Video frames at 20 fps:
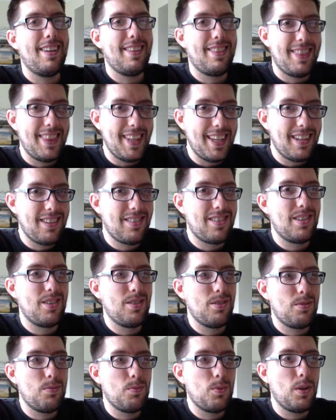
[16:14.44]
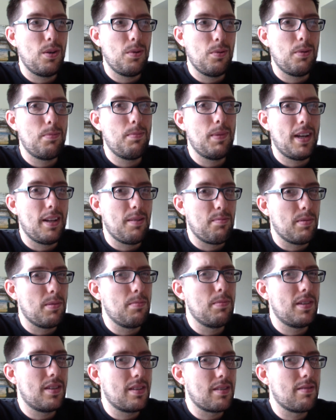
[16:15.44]
I think she doesn't want to admit it,
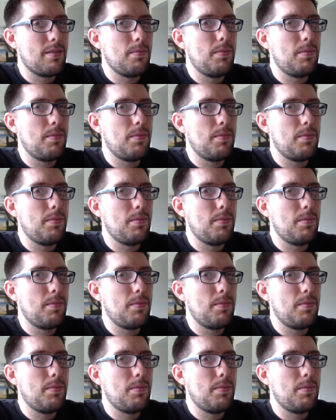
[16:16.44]
but Mrs.